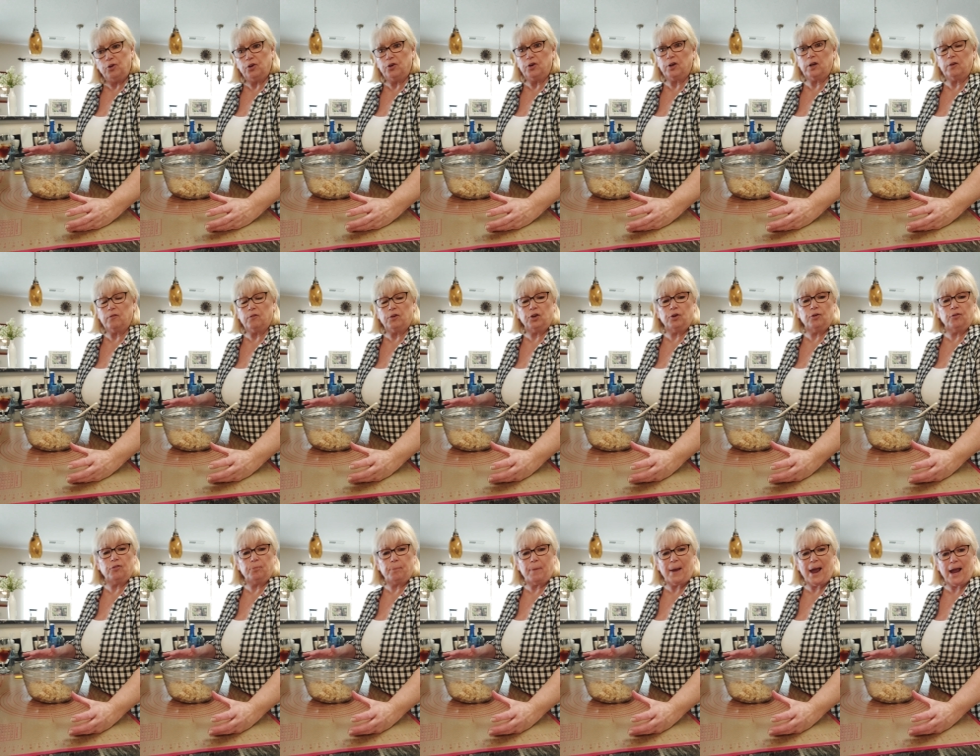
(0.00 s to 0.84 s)
You could even
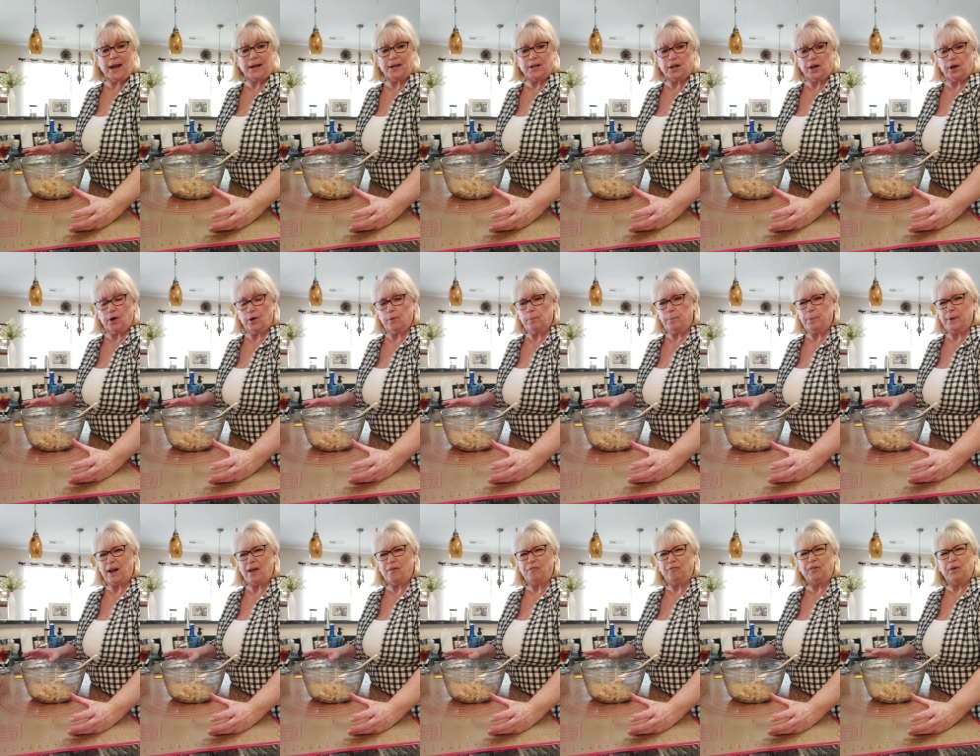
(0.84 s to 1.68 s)
use panko,
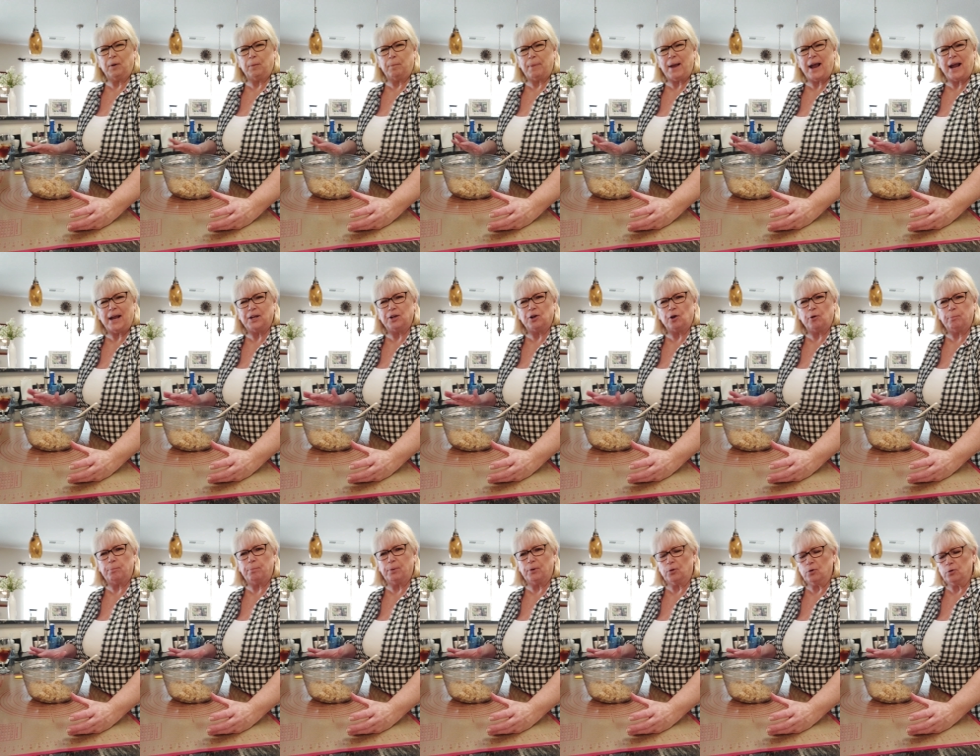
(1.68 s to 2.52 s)
but I feel
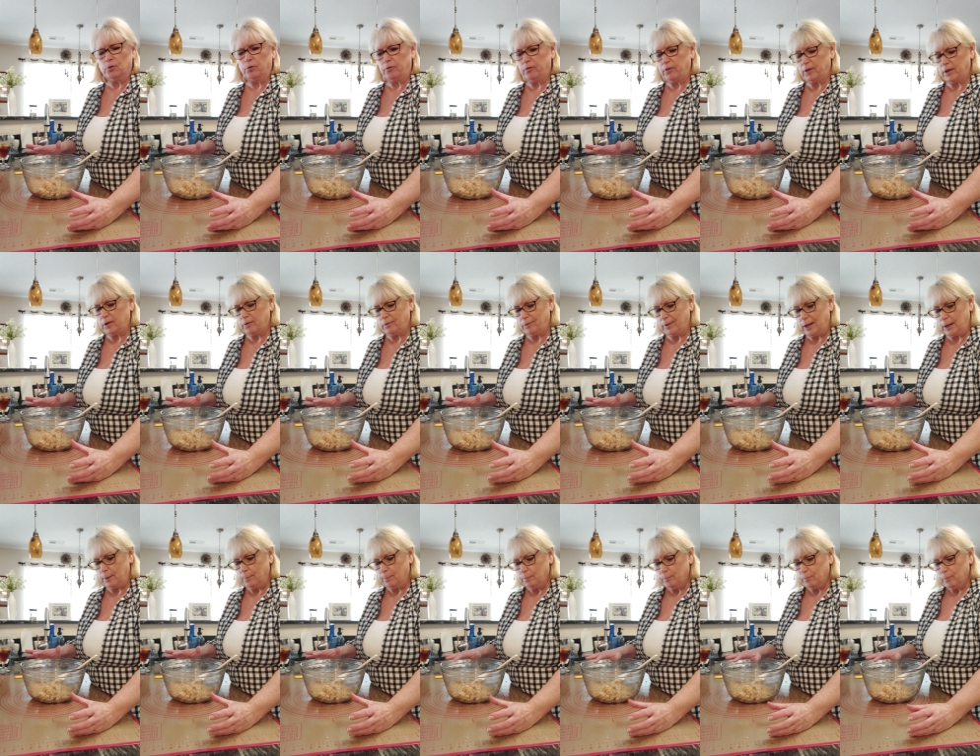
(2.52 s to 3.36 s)
panko burns
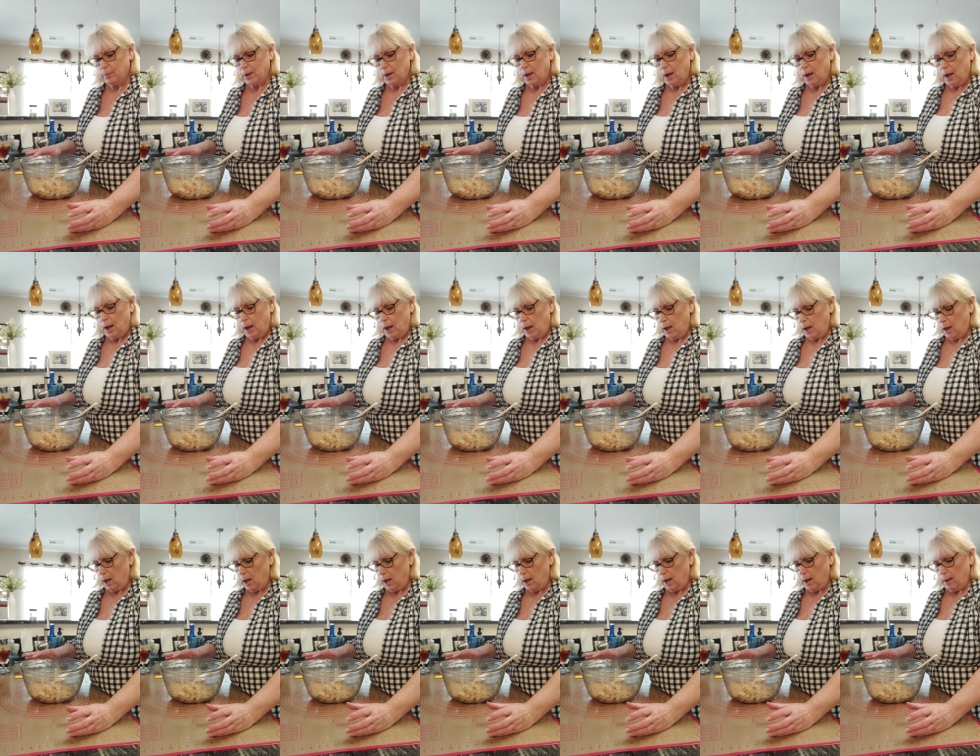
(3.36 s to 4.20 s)
easy.
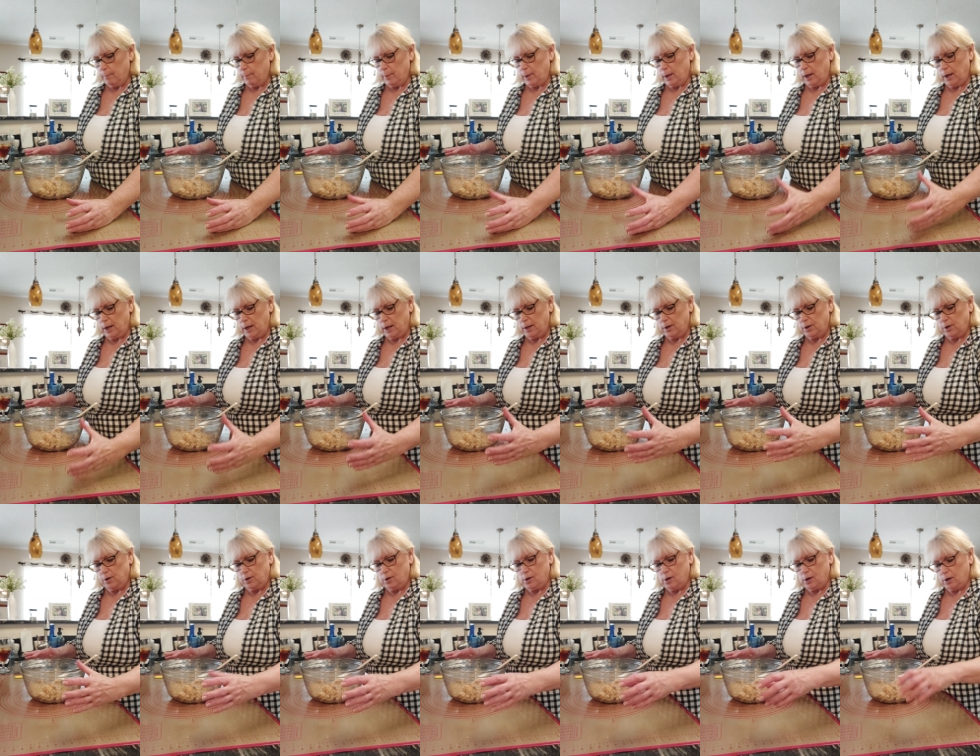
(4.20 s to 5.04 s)

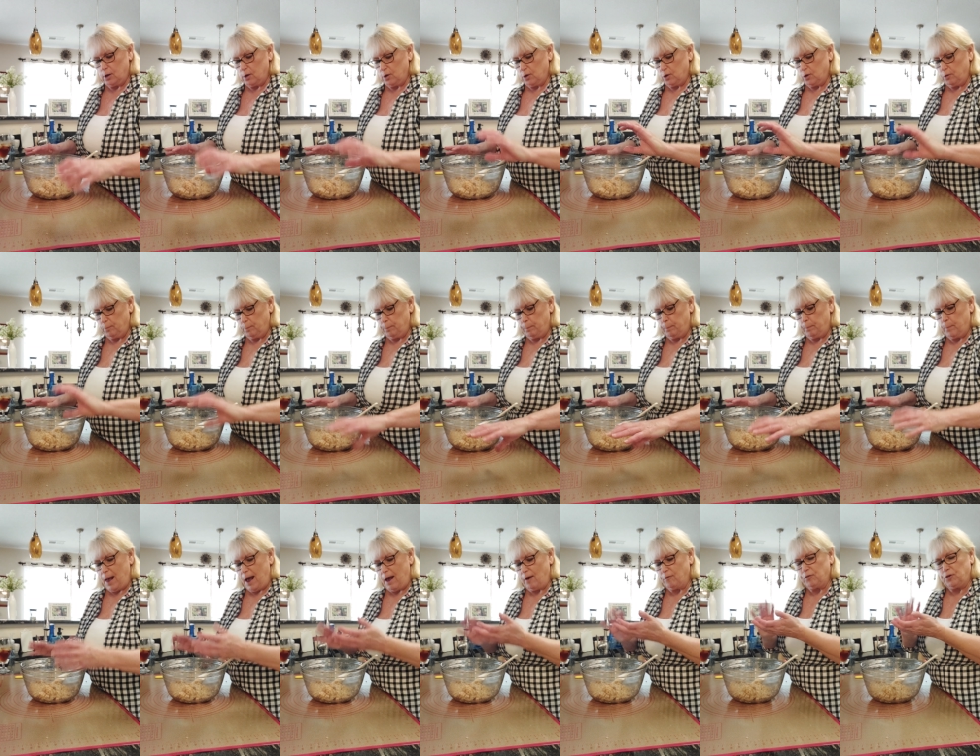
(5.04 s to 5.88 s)
And
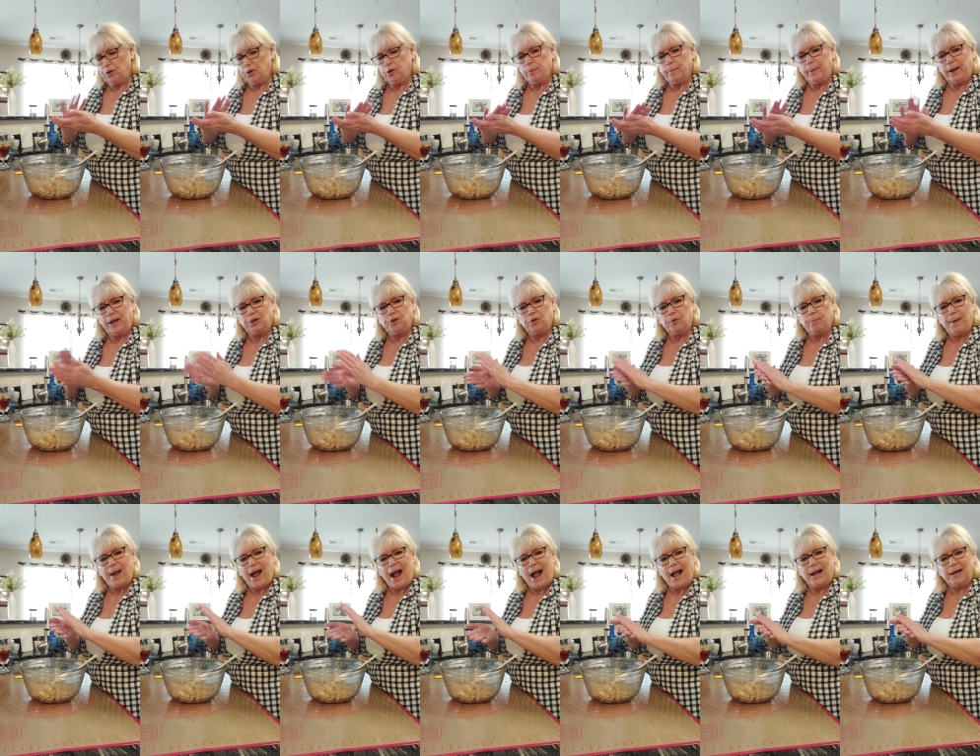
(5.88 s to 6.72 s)
after you make your
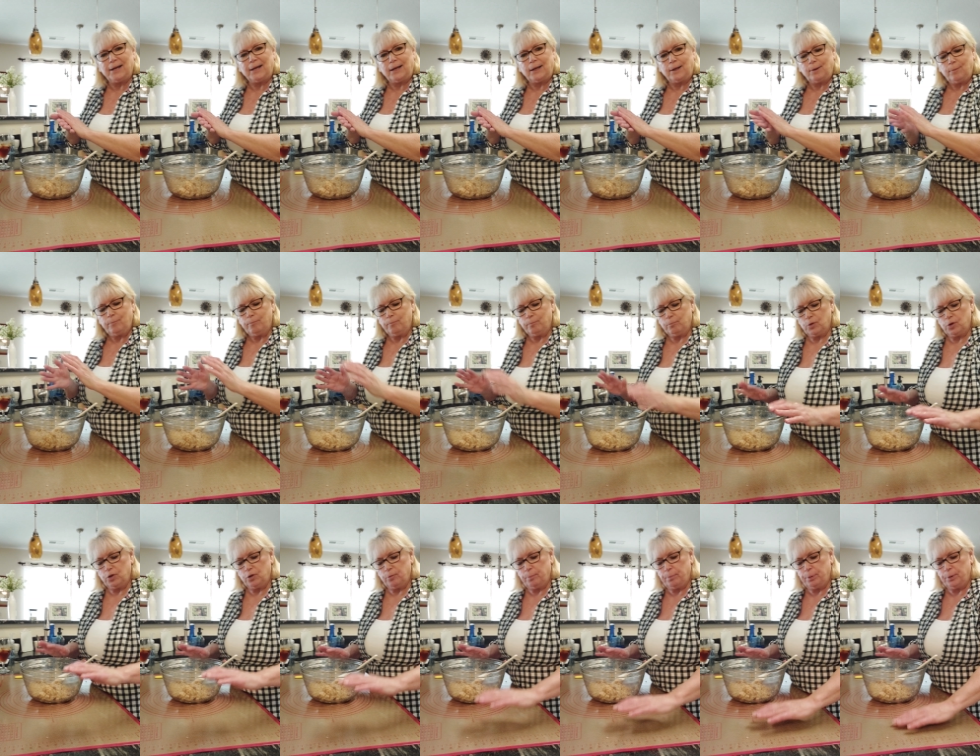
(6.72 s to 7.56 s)
patty,
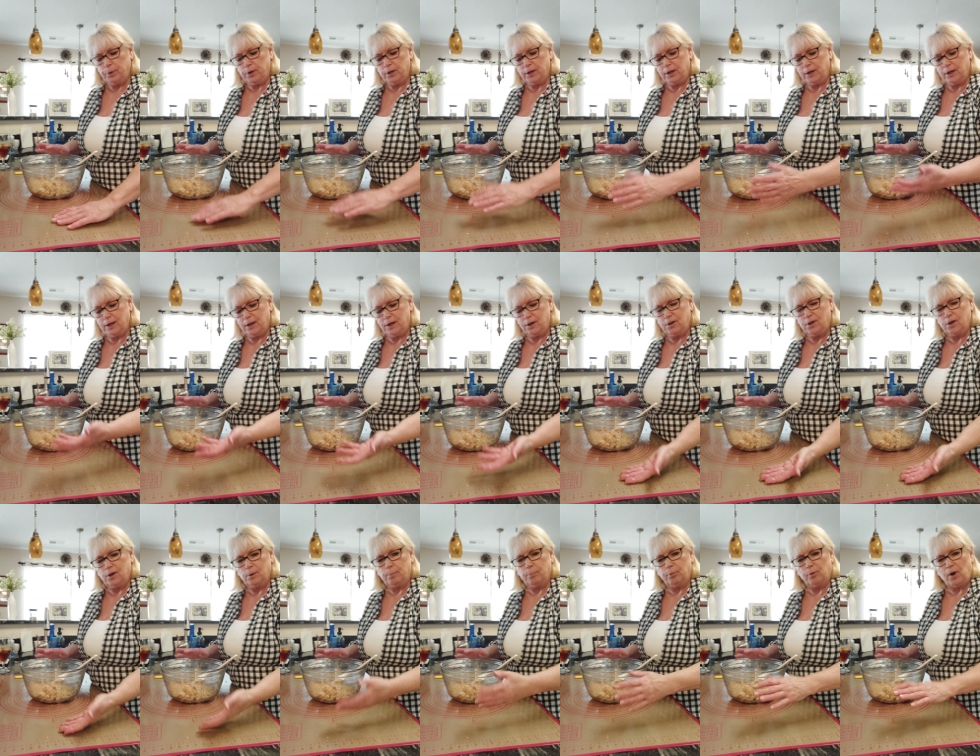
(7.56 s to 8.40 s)
you put it
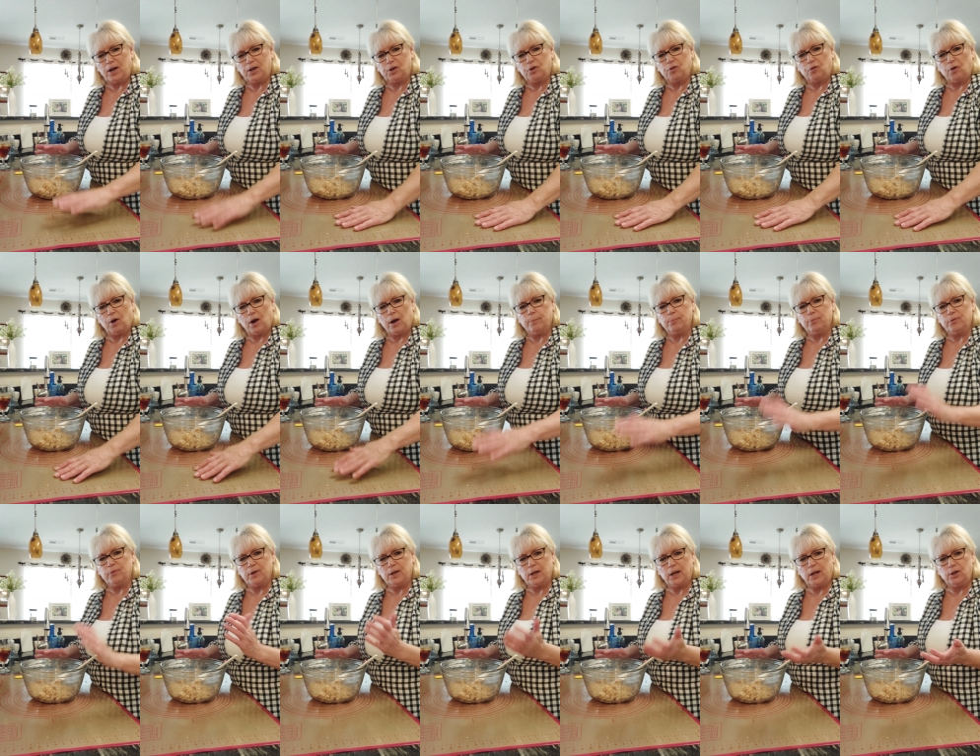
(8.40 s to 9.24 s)
into the
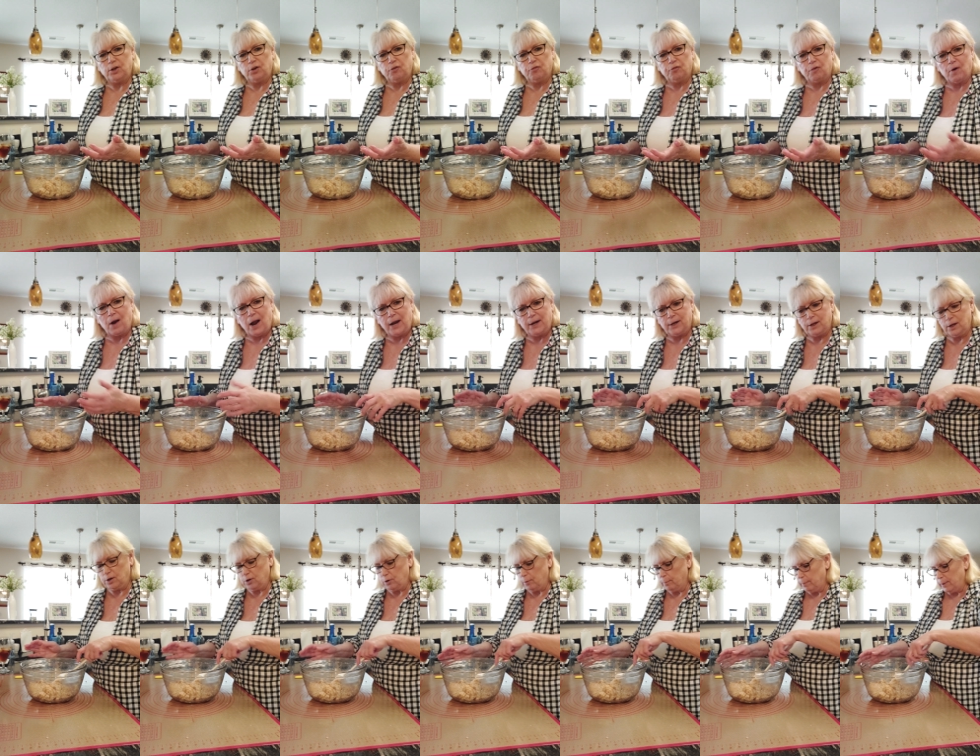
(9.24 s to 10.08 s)
breadcrumbs, and then you fry it
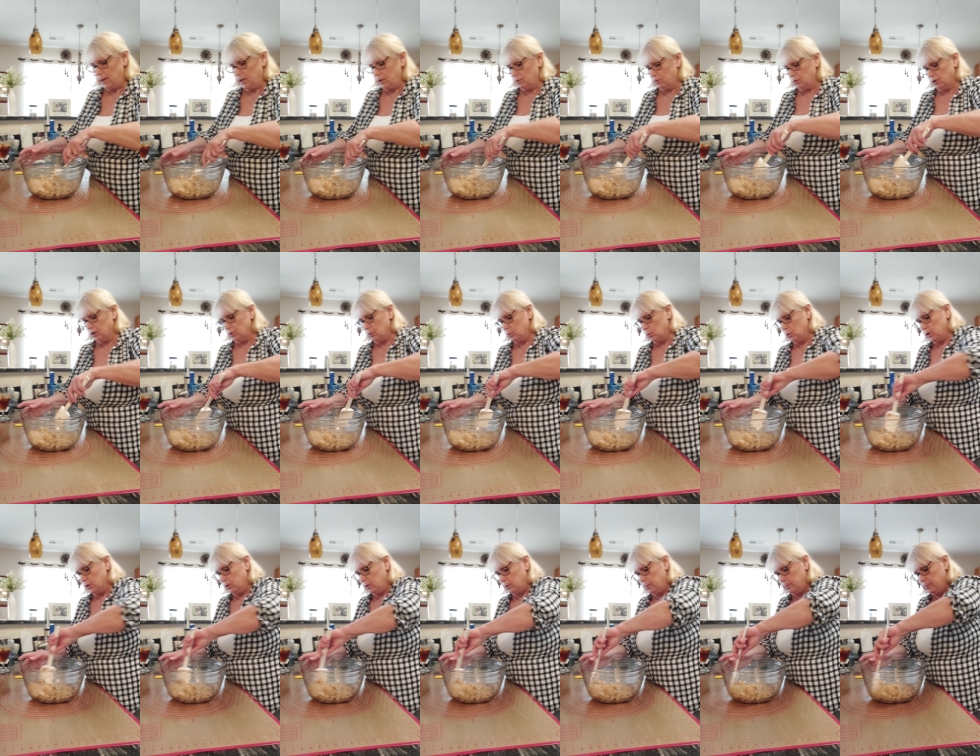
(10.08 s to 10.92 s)
in your butter and
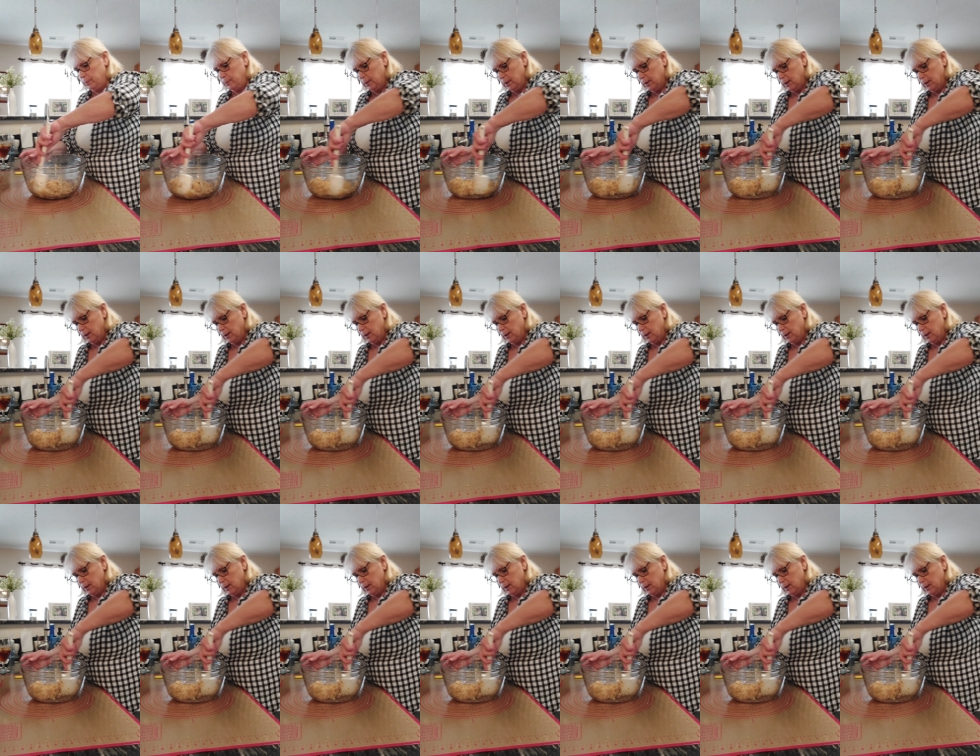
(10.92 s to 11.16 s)
oil.